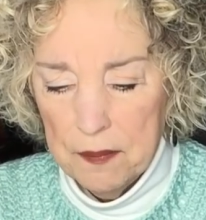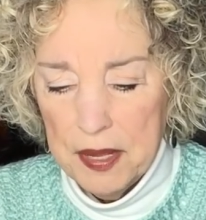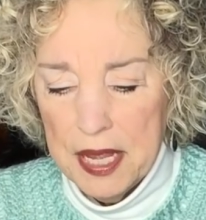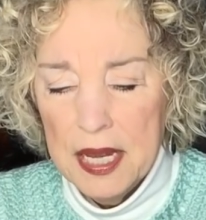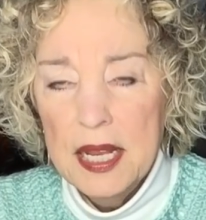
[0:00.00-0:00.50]

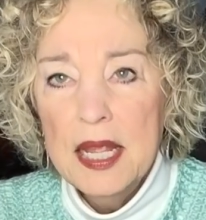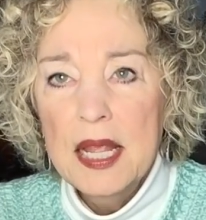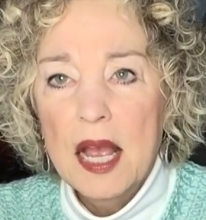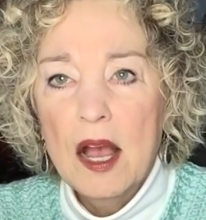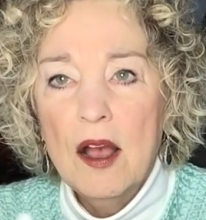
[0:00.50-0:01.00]

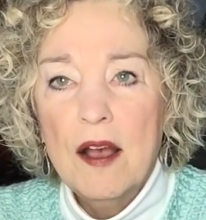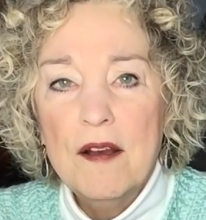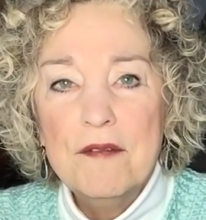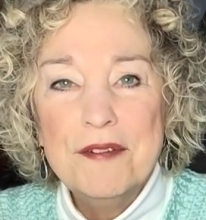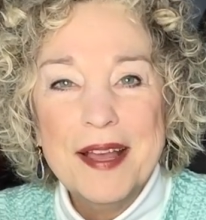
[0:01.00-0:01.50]
beginning
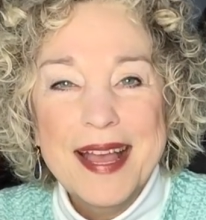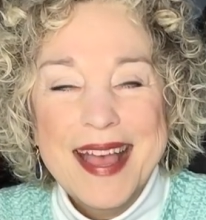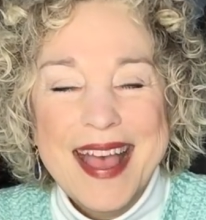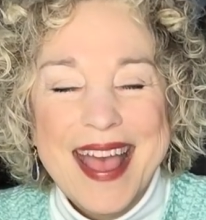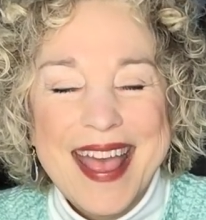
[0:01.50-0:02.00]
of
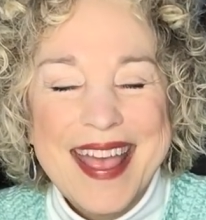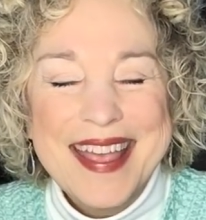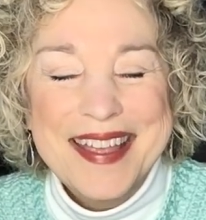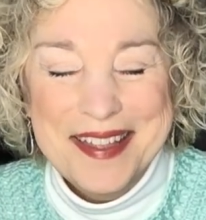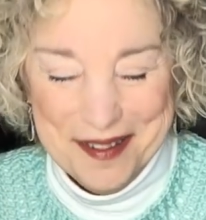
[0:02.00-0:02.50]

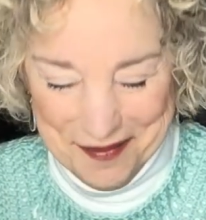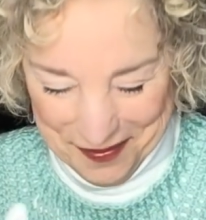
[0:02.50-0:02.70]
a